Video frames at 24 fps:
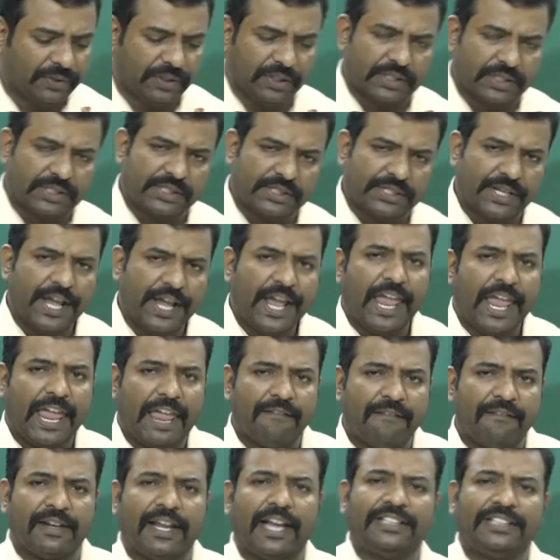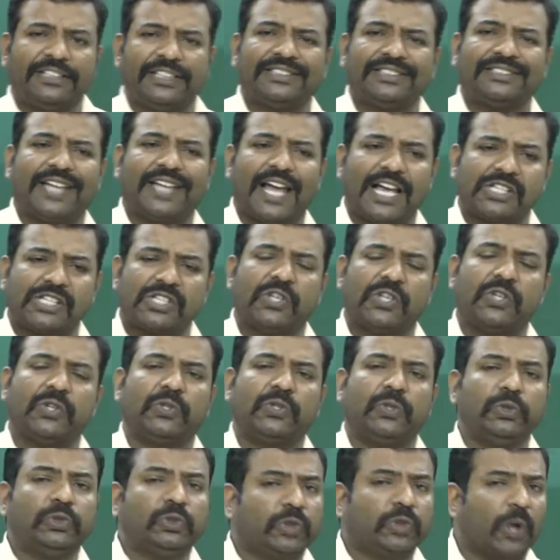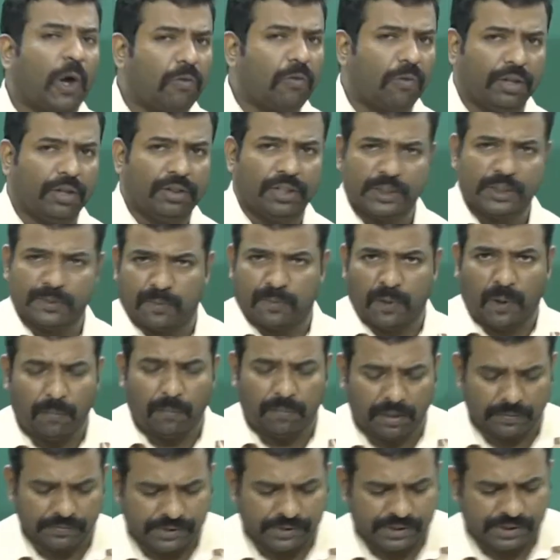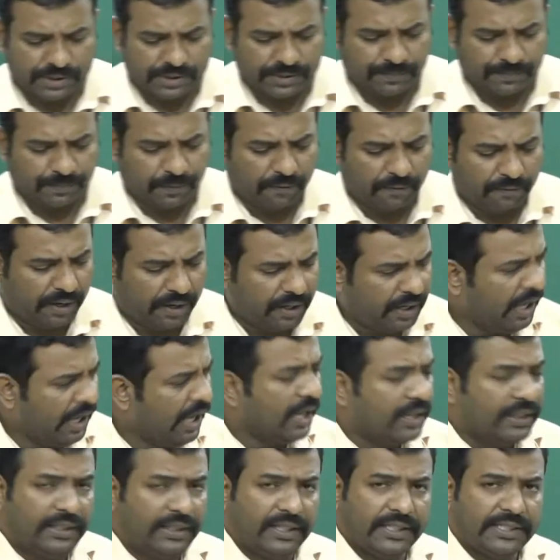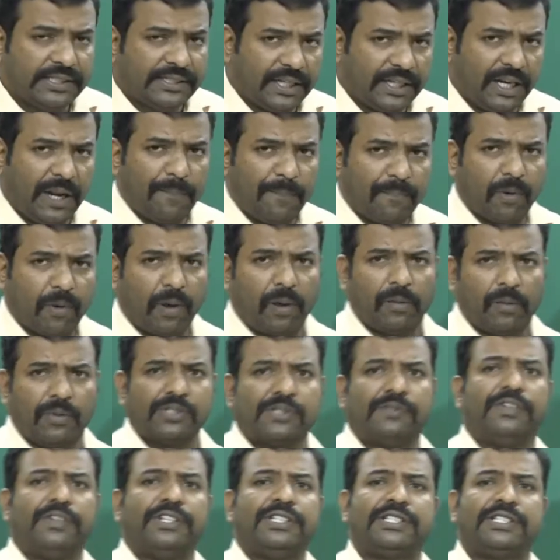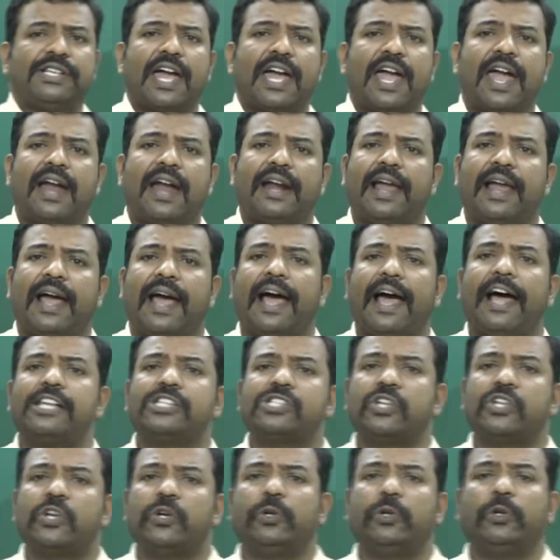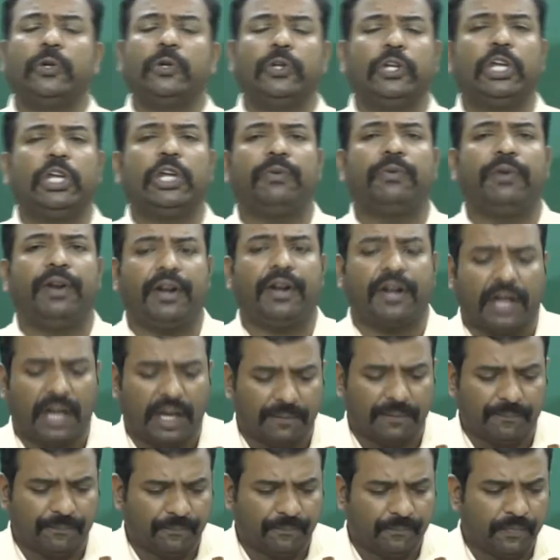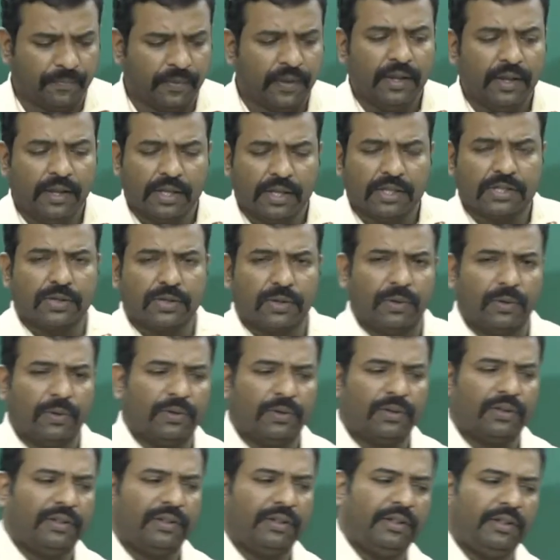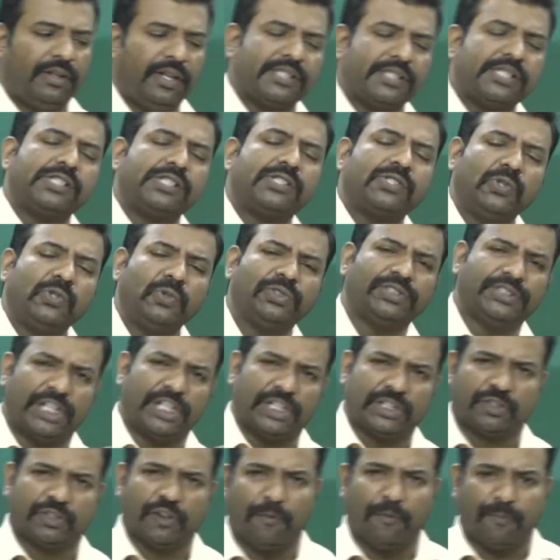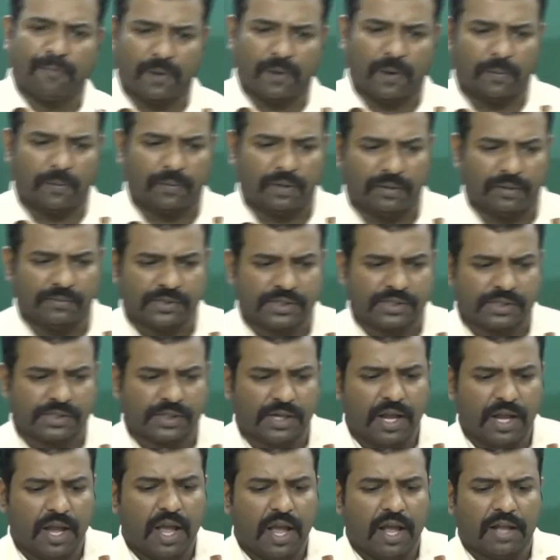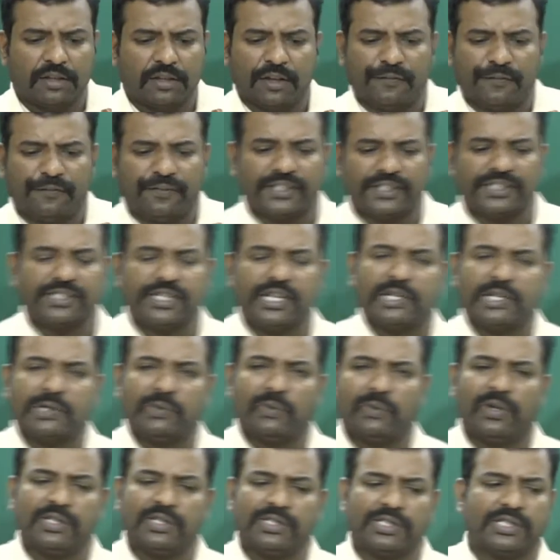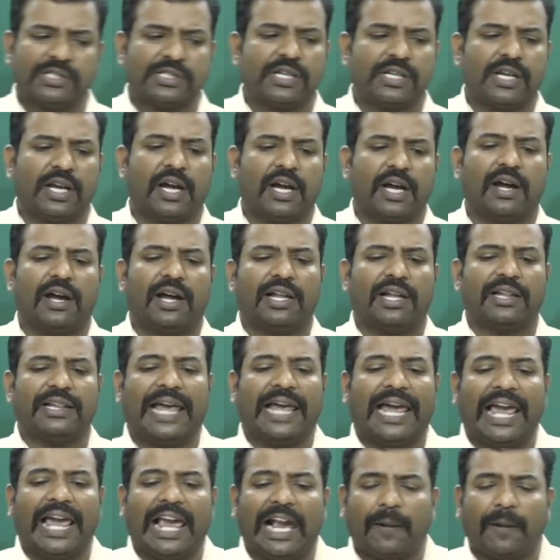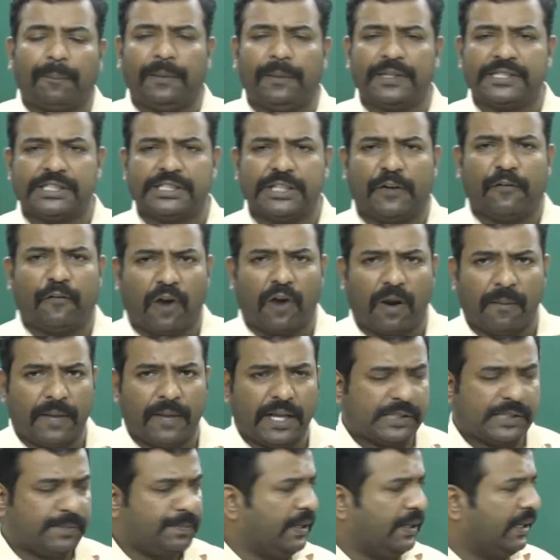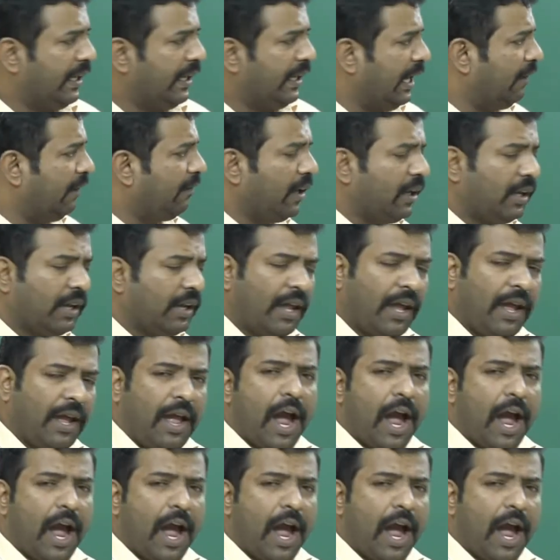to this, even I just asked you to solve on these problems. Fine. These three problems which I had asked you to give a try. So this is two sets of problems. The first set was the explicit form has been given